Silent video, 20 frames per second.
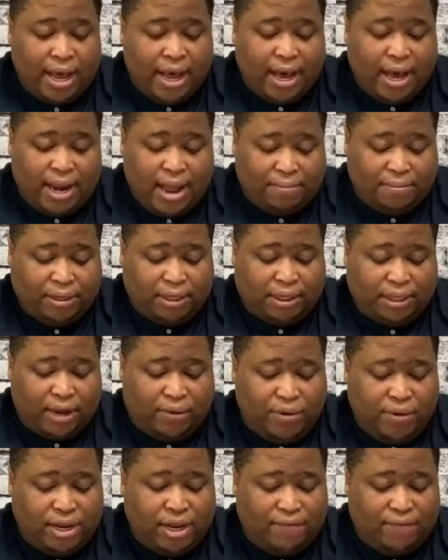And I'm just like,
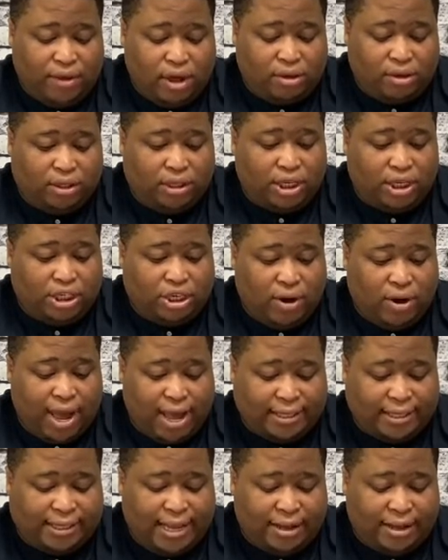Wendy, if you don't sit your
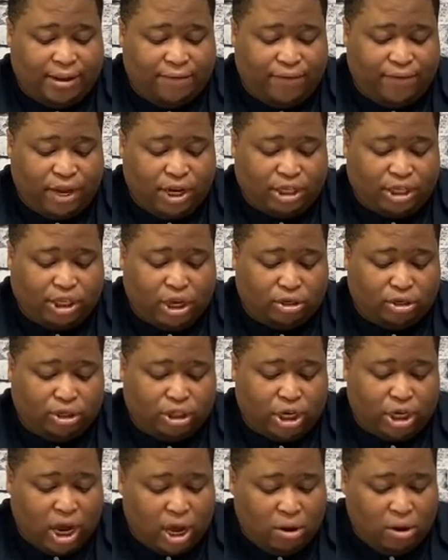ass down and finish your
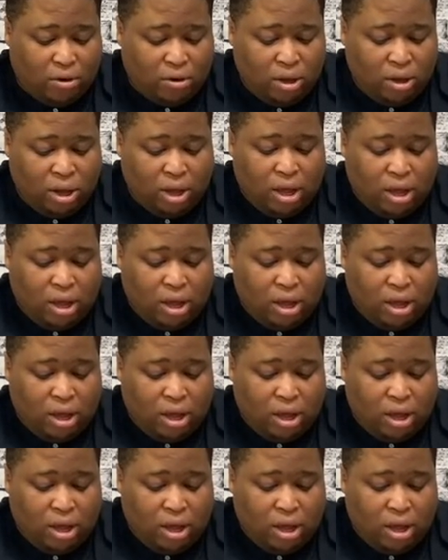show,